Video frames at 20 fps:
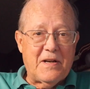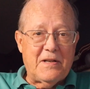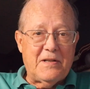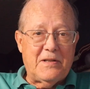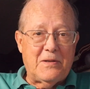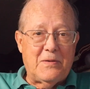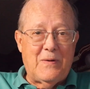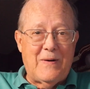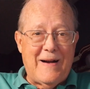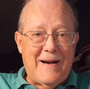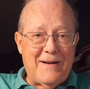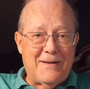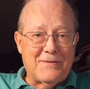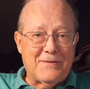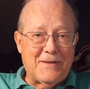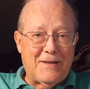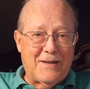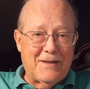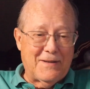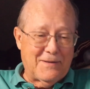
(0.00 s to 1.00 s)
it
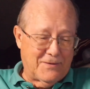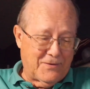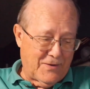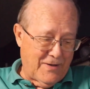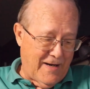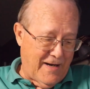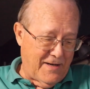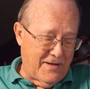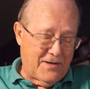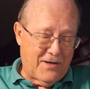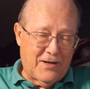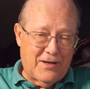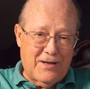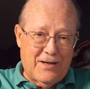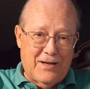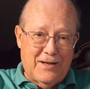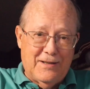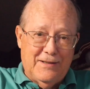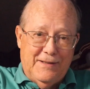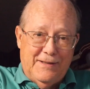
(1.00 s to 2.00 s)
around on a train
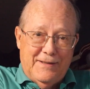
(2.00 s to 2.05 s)
car